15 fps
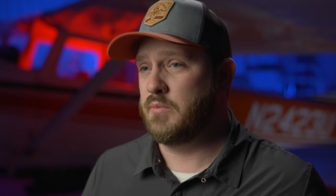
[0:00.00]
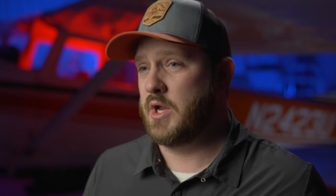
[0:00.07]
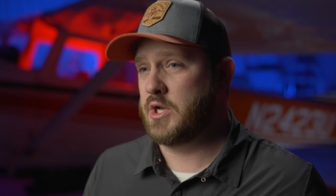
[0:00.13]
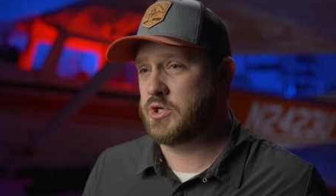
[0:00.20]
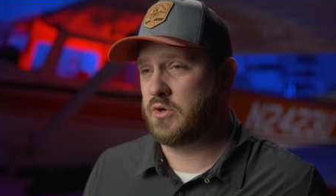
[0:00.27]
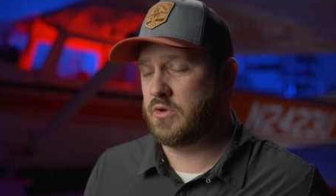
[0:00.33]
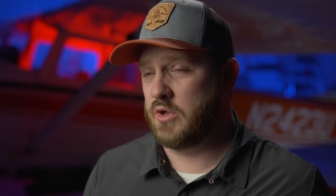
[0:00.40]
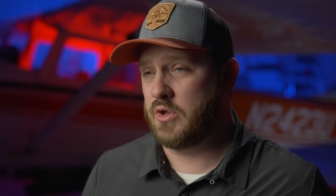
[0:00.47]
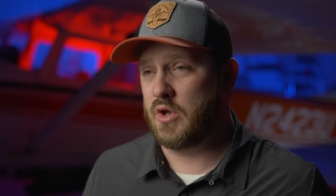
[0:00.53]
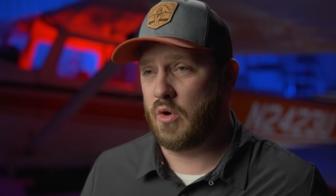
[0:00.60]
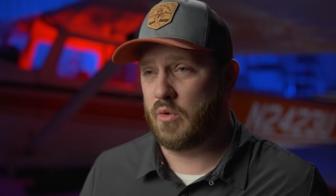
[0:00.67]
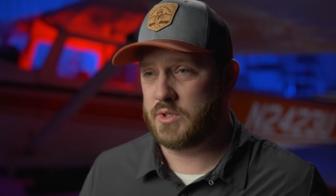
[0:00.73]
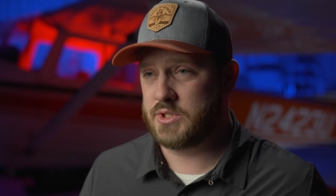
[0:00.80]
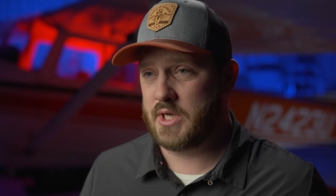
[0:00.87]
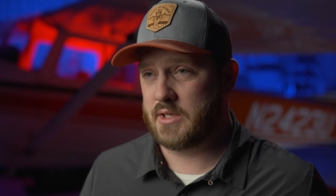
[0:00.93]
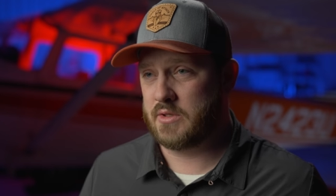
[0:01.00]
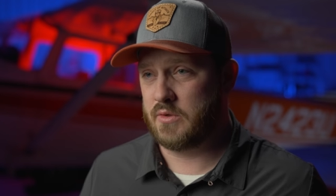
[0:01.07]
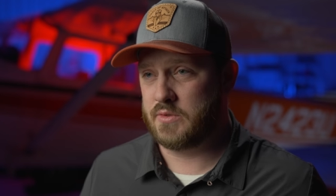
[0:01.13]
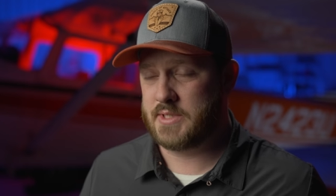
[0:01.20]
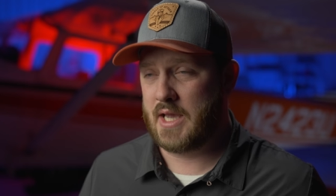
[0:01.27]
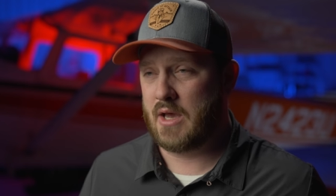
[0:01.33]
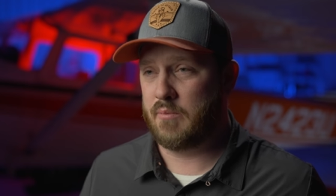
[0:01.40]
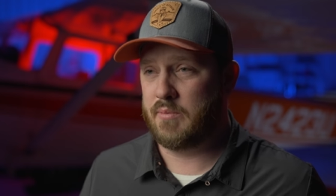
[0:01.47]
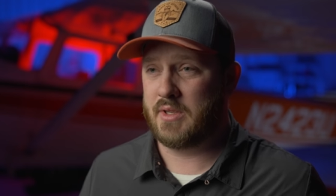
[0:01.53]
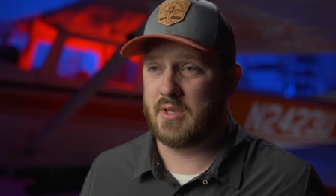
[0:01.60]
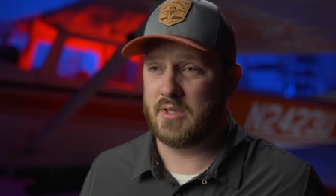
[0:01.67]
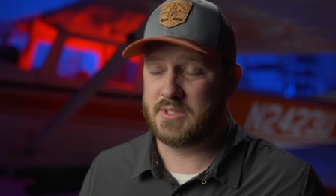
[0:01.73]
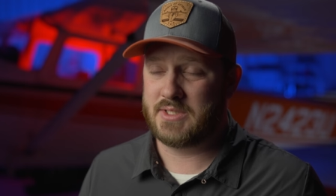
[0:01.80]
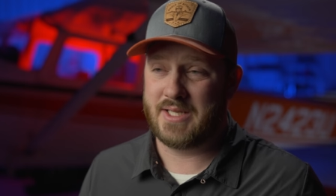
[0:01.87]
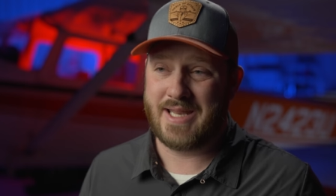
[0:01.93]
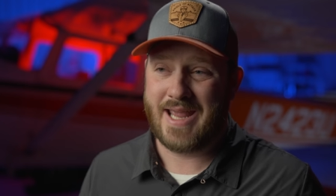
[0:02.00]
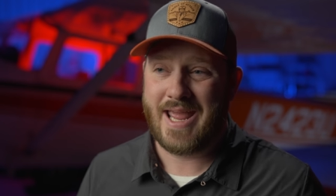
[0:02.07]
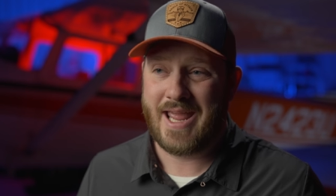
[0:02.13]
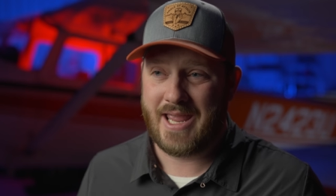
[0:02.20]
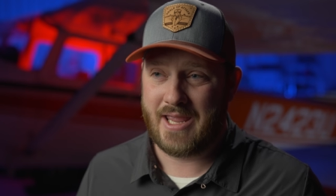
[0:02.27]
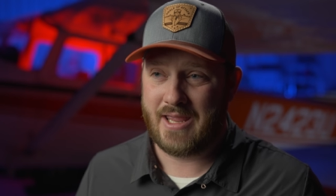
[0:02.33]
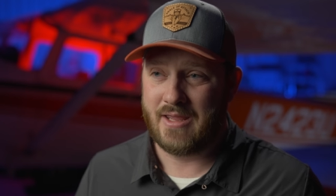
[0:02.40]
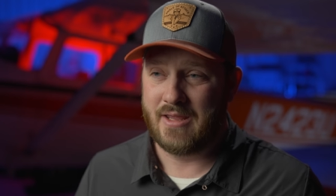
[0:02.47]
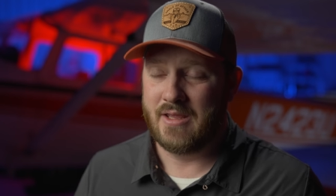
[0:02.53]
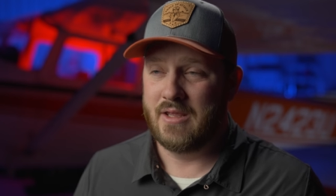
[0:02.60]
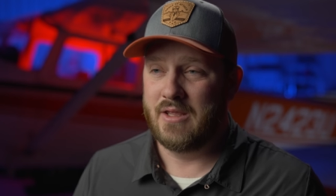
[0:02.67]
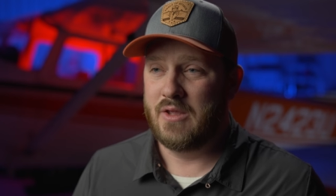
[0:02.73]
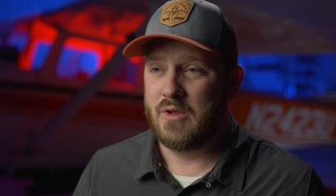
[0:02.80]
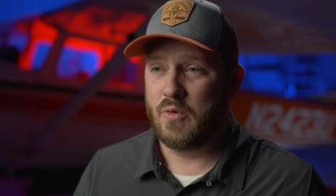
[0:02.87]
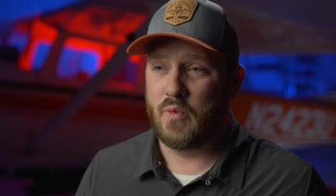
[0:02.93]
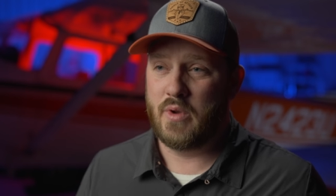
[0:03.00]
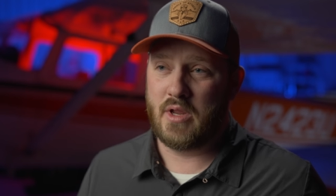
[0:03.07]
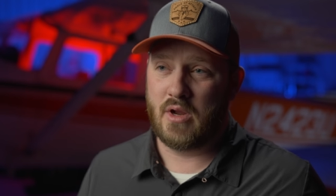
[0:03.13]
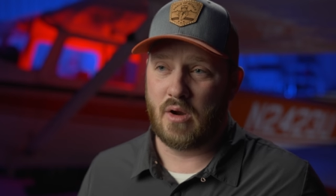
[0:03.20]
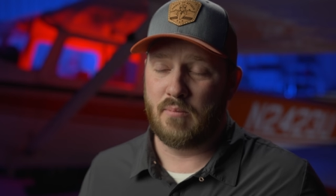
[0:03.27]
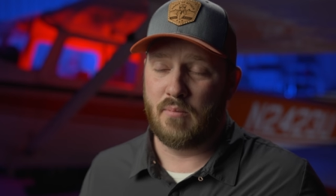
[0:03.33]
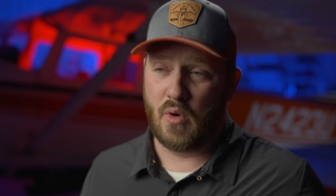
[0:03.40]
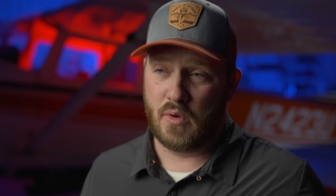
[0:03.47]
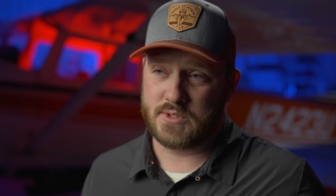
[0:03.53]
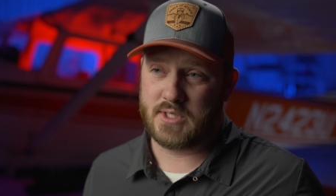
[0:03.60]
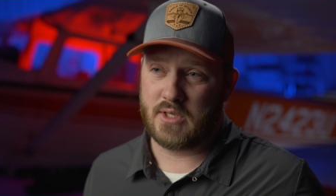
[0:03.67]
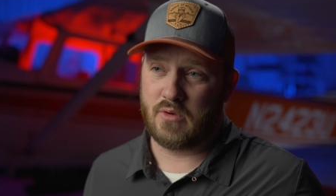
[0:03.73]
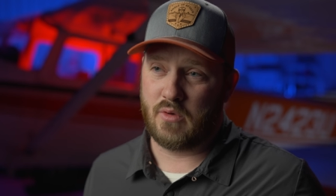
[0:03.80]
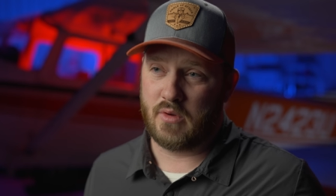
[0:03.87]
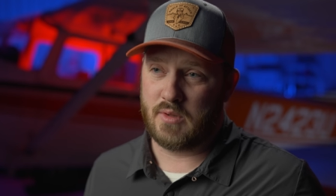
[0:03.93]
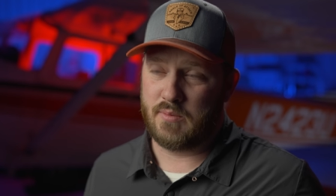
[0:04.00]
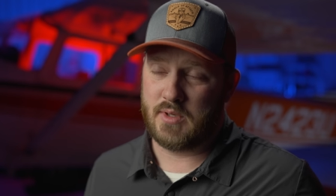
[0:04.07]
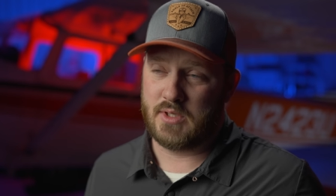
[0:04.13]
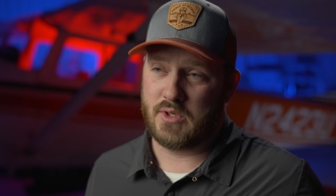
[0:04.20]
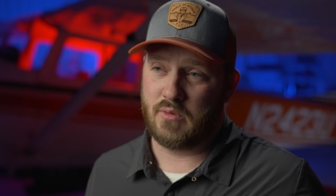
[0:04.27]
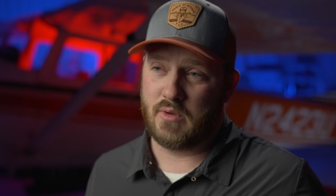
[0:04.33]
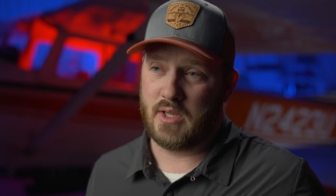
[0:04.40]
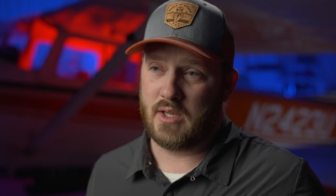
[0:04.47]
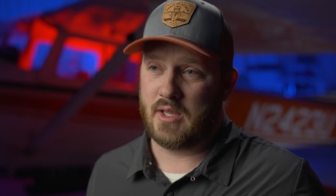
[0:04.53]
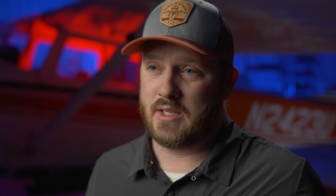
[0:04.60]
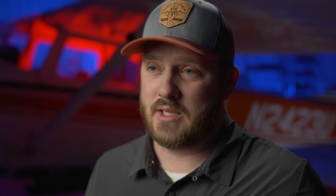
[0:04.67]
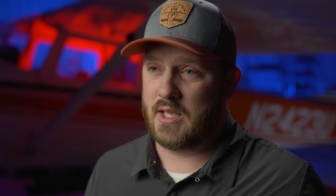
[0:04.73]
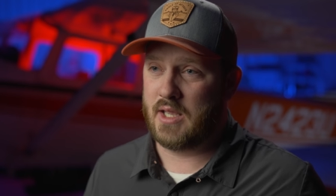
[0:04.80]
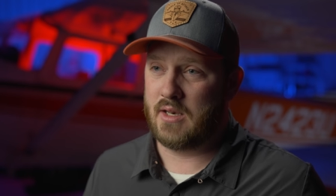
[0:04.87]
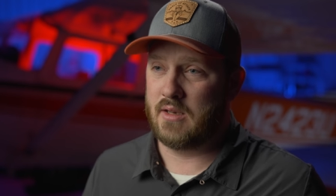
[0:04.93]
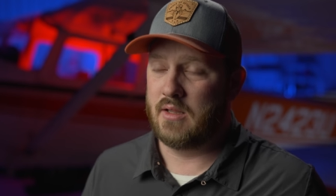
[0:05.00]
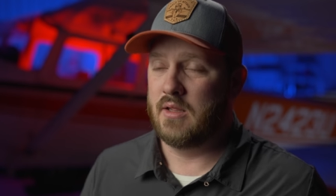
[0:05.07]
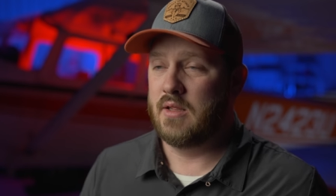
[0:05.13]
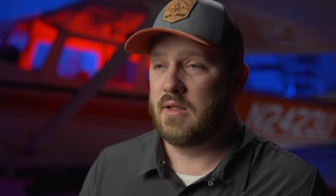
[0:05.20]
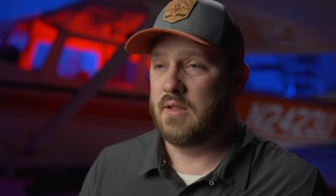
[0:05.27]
make sure you go and check those out because today we are mostly going to be doing again